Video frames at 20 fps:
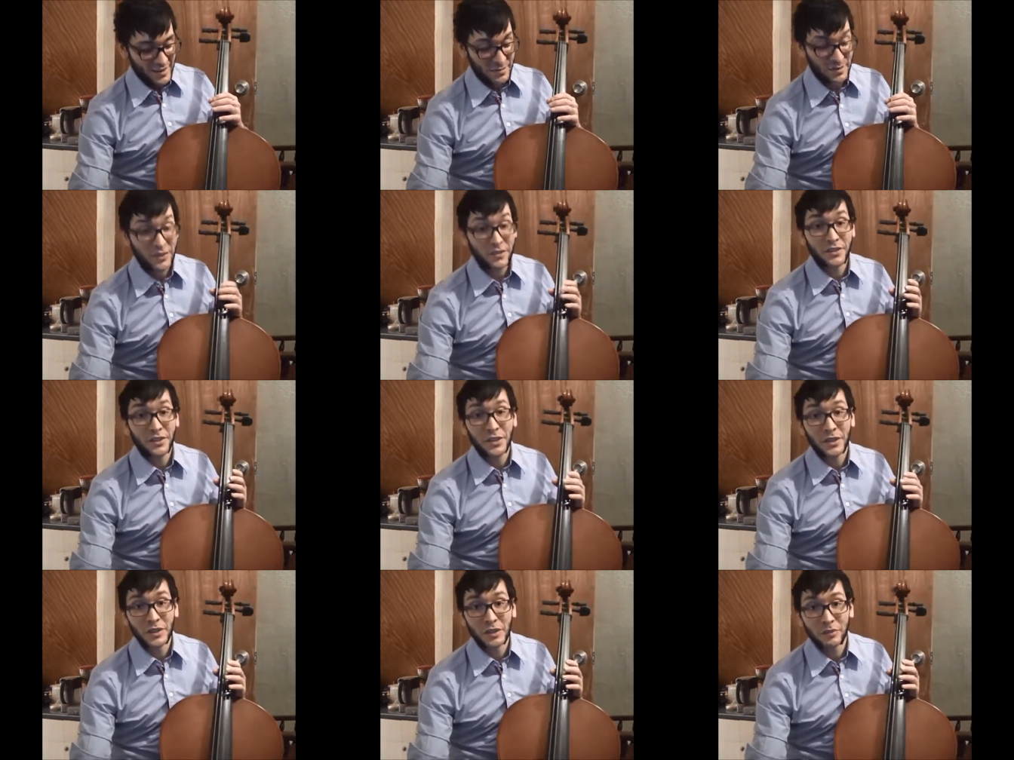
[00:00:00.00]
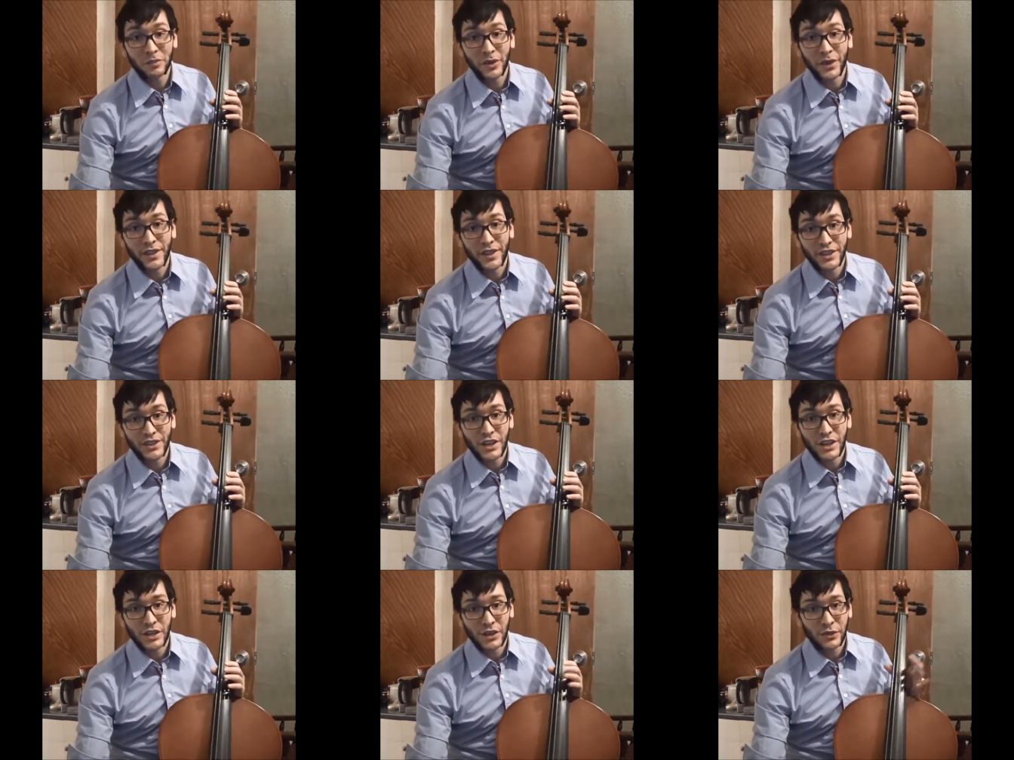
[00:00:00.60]
I'm not very good at playing
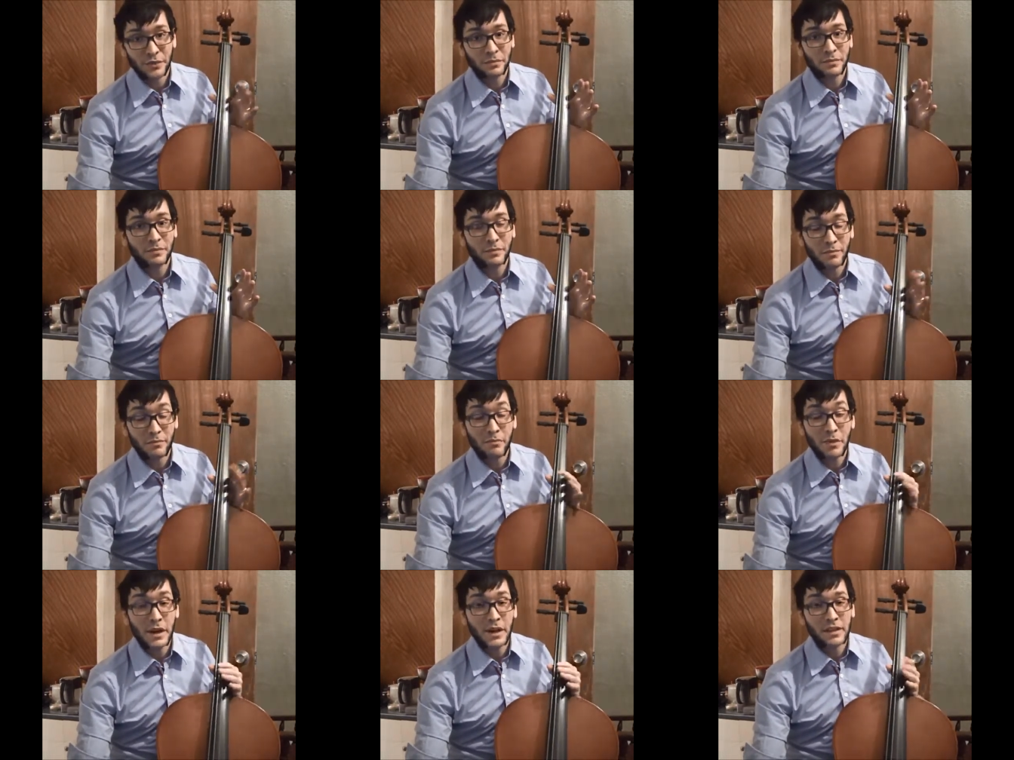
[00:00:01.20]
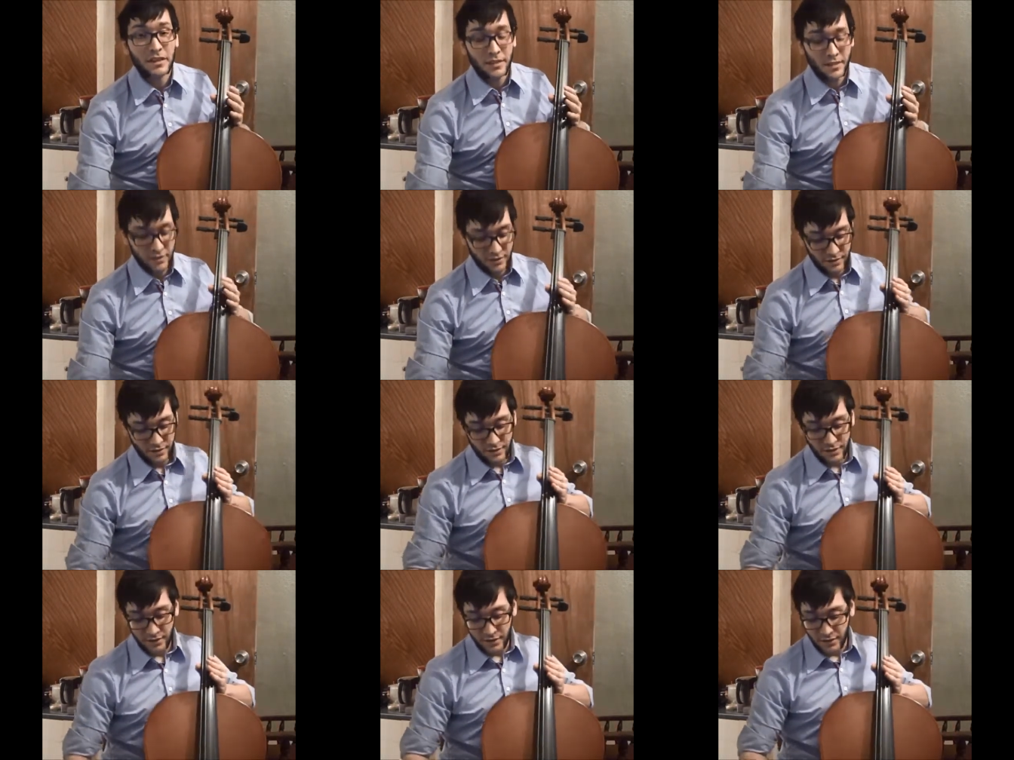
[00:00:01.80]
the cello, but
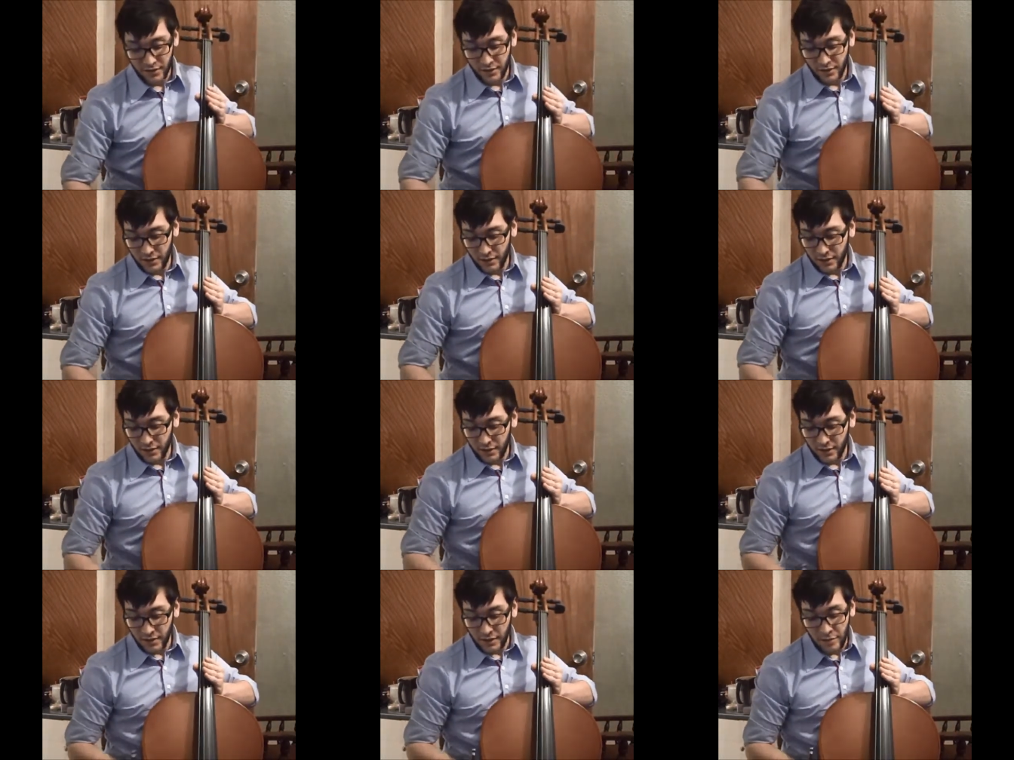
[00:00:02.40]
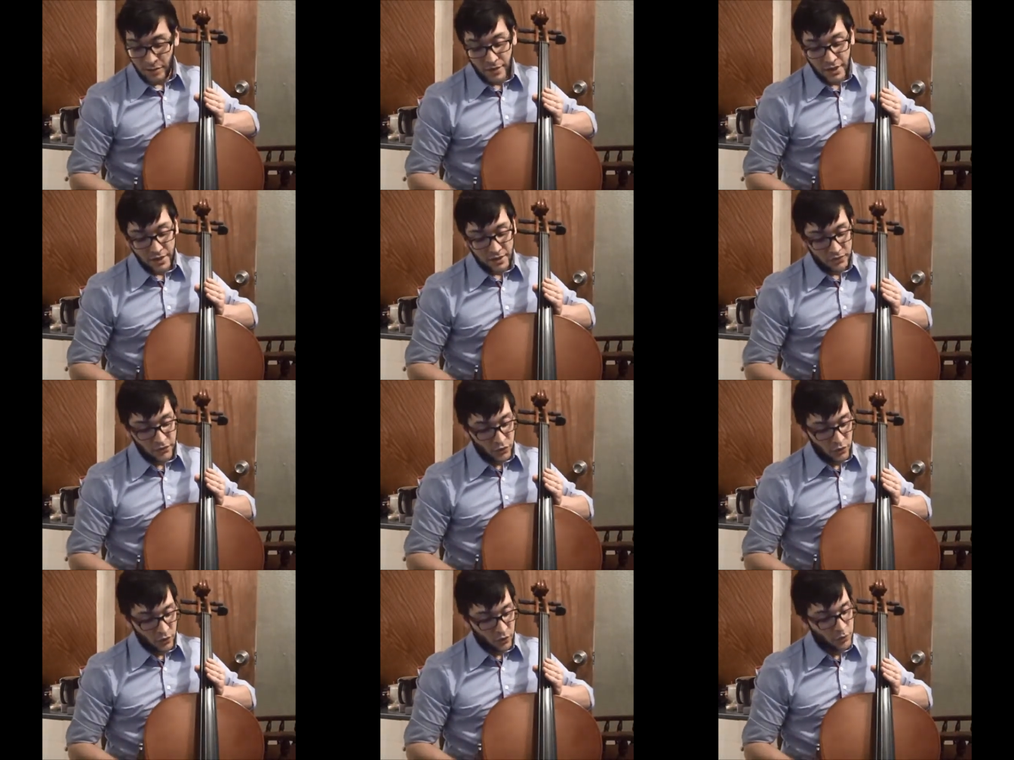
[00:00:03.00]
it
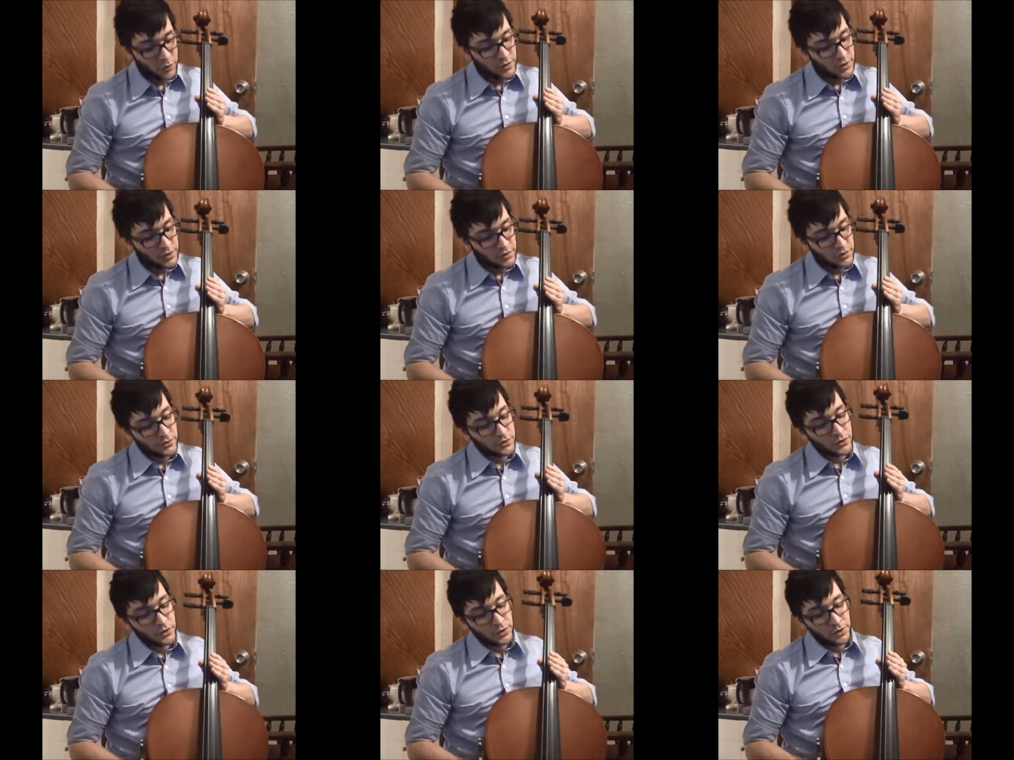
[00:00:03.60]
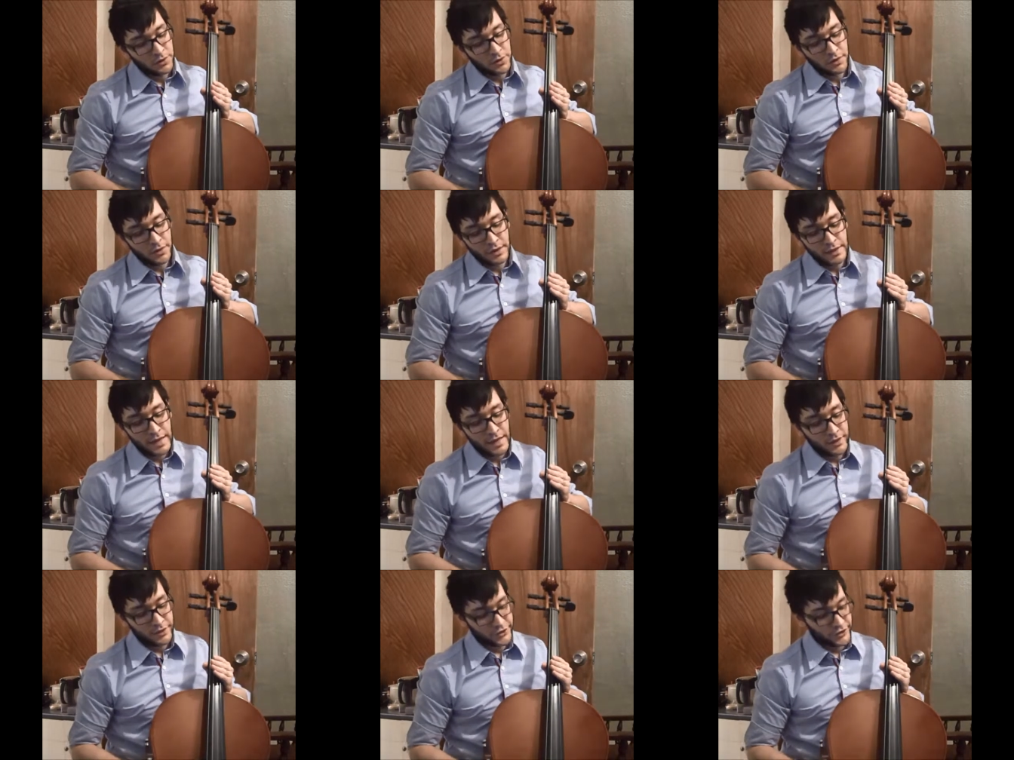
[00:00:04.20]
makes for a wonderful
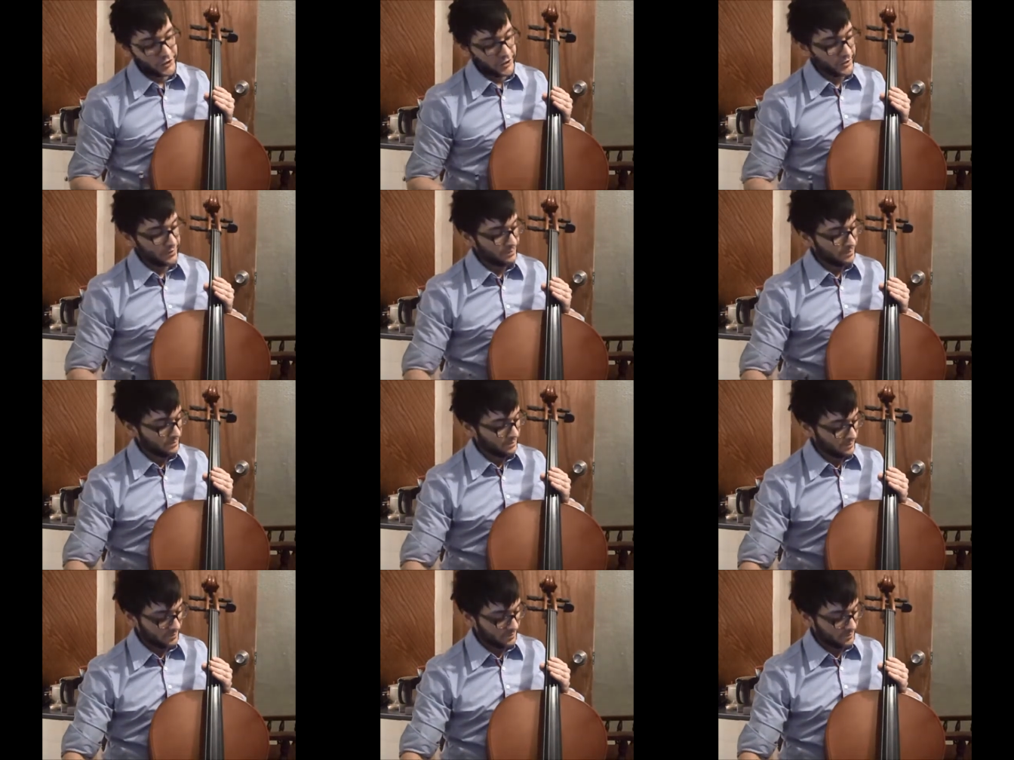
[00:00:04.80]
analogy.